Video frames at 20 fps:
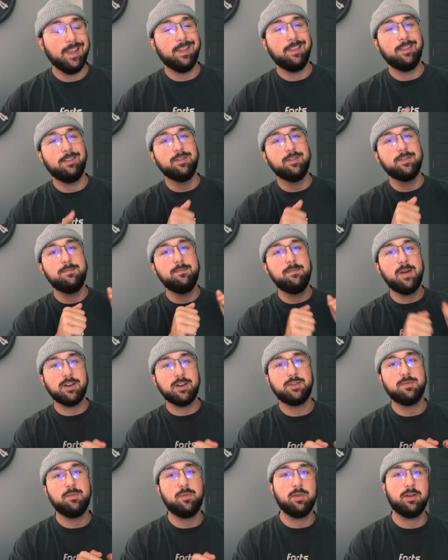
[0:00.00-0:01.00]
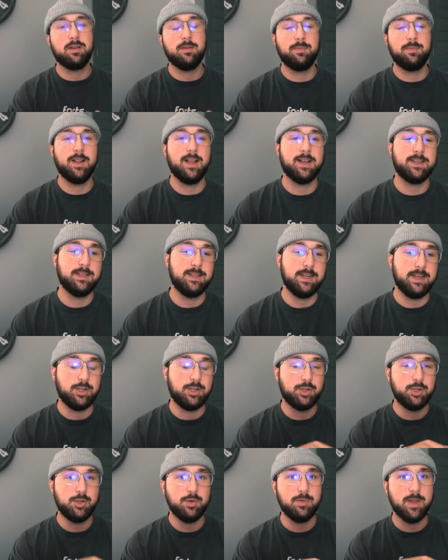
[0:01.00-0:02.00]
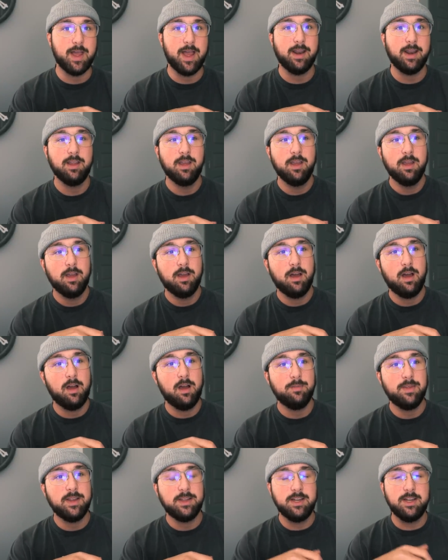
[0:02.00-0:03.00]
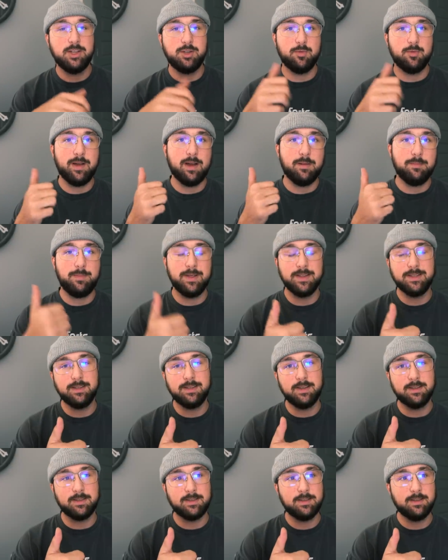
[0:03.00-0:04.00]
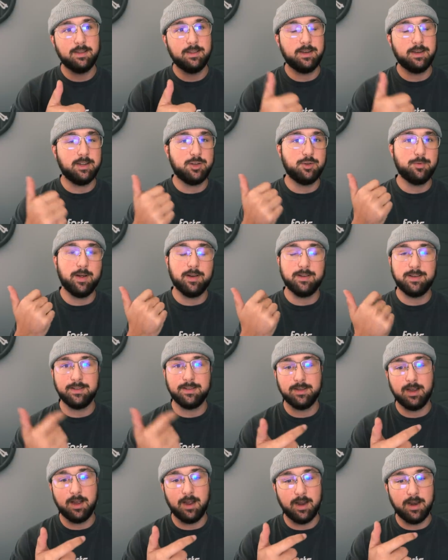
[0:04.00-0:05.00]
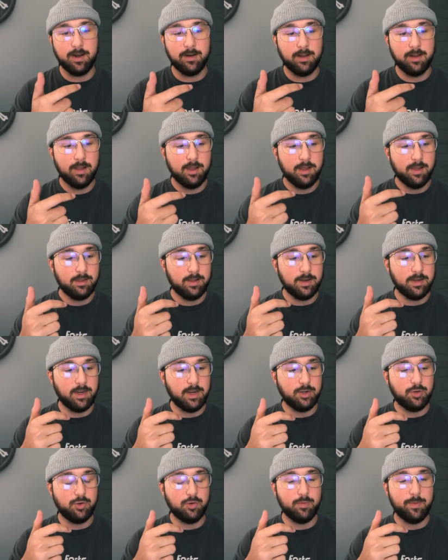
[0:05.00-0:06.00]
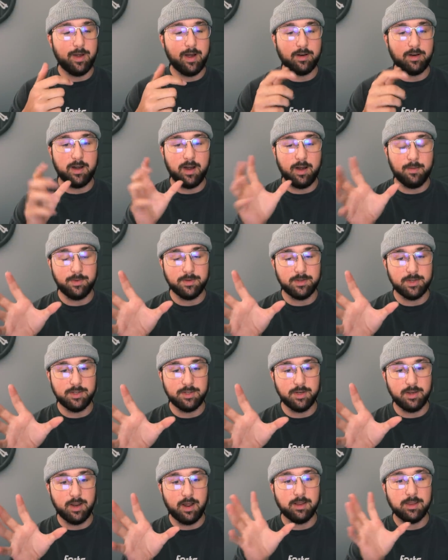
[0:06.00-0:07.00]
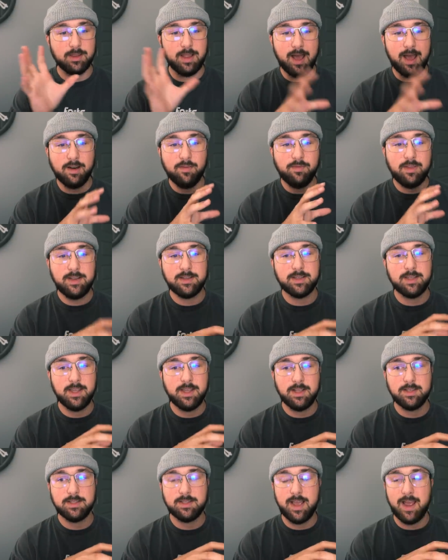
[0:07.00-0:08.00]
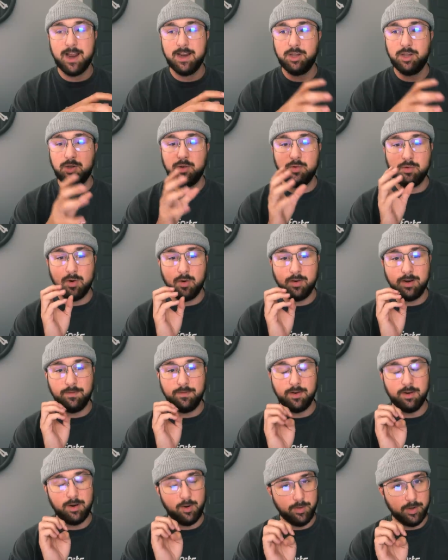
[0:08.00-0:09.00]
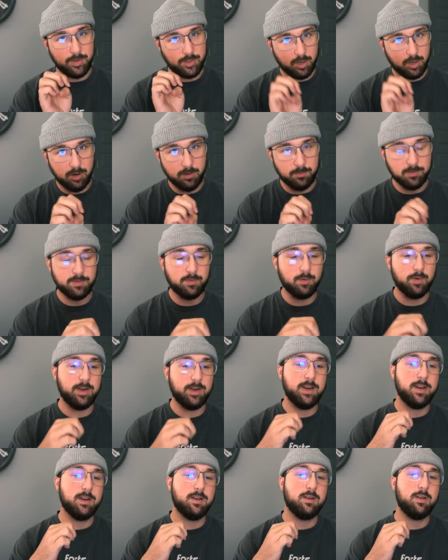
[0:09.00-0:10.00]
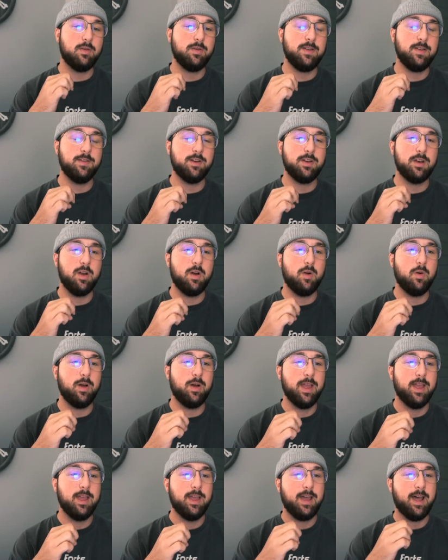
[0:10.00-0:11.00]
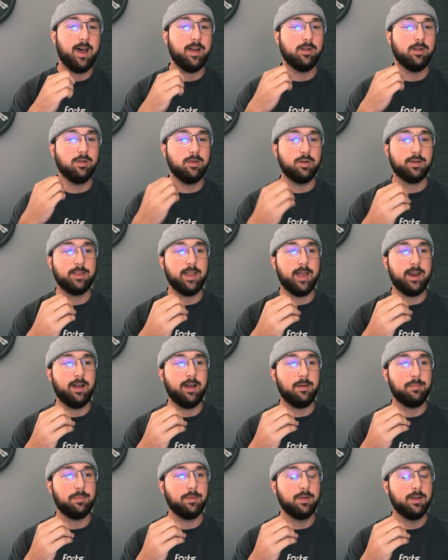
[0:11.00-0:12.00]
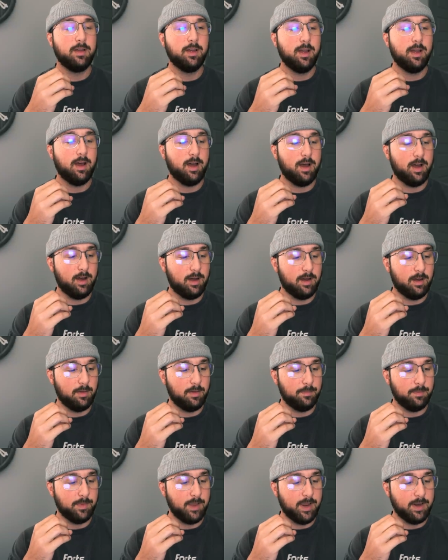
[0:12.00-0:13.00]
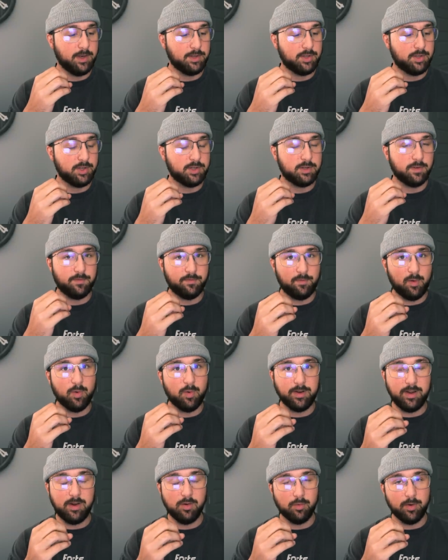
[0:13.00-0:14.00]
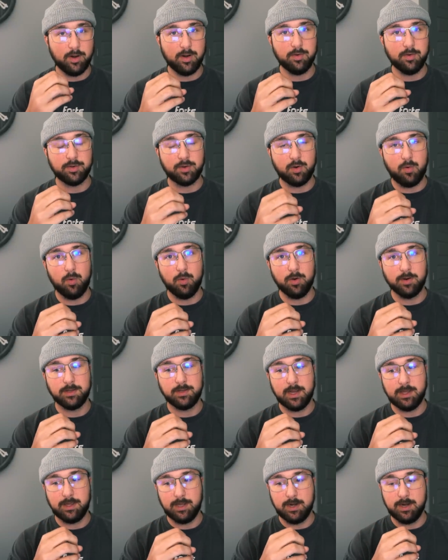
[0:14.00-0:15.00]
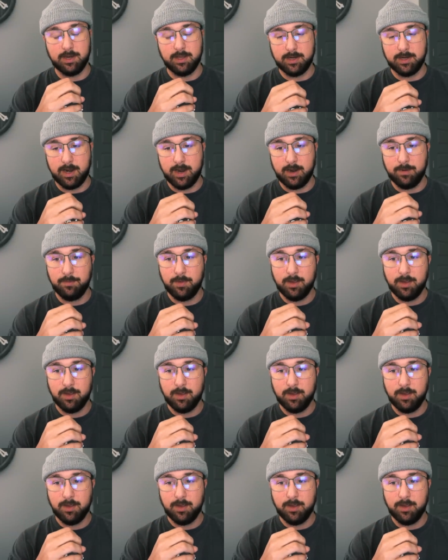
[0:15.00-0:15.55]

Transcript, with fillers: There's much more complexity to that. Um, they teach you about business, they teach you about design, they teach you about composition. A lot of these things that you don't even know the terms for, you didn't don't even know how to look that up. Um, and it's just a four-year rigorous course at the end of the day.